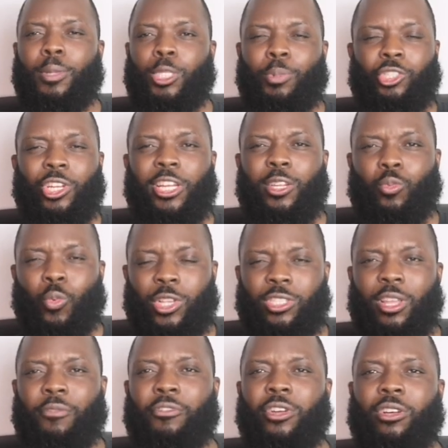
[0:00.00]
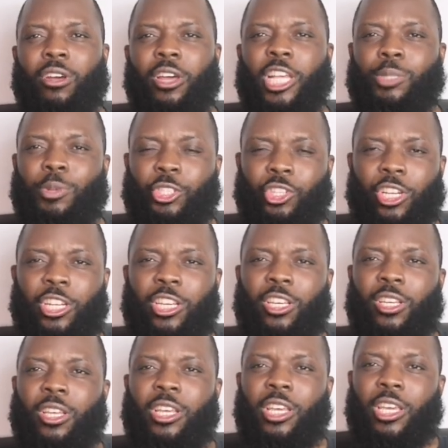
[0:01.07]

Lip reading: especially in West Africa, especially,